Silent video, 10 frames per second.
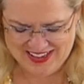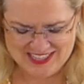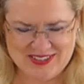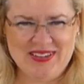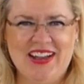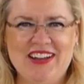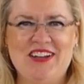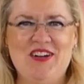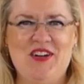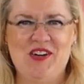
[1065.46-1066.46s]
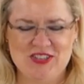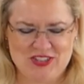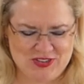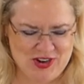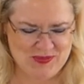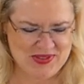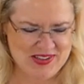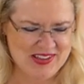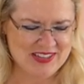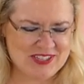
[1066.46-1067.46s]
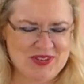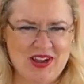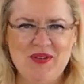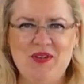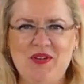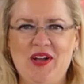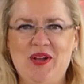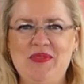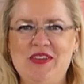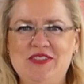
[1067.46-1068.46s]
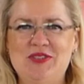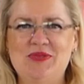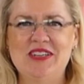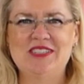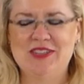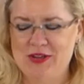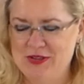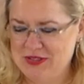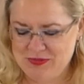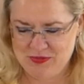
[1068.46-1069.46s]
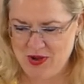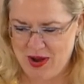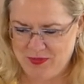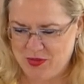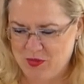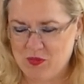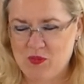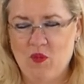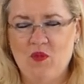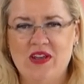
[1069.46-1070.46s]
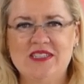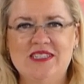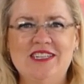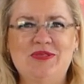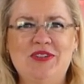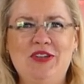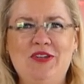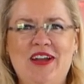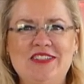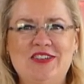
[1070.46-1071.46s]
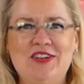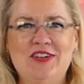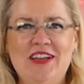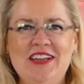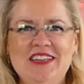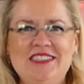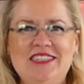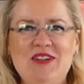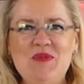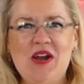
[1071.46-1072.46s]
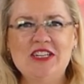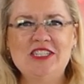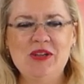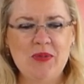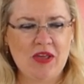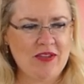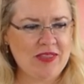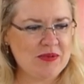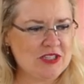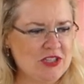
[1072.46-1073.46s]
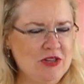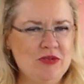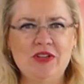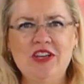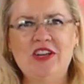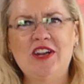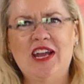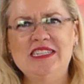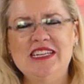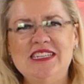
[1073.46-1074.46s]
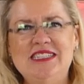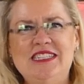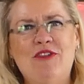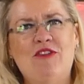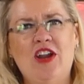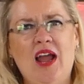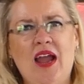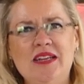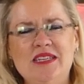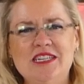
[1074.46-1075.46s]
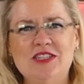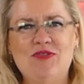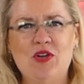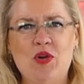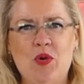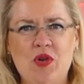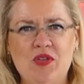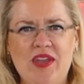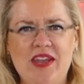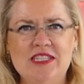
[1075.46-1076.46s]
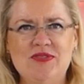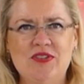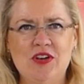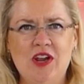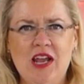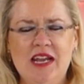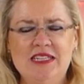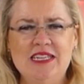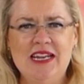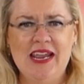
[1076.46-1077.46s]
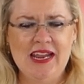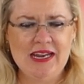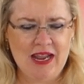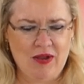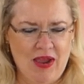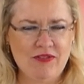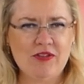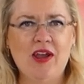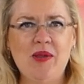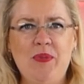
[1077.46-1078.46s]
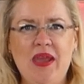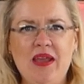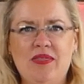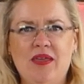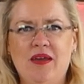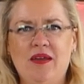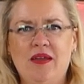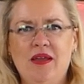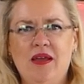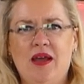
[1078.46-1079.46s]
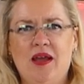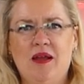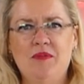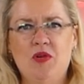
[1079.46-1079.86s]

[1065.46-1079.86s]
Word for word: So we had to go whole strip. So I will um, use the rest of those, wrap the rest of these when you guys are done watching. But I thought that was two really good ideas, different ideas for corn things for today. Now after I bake the um,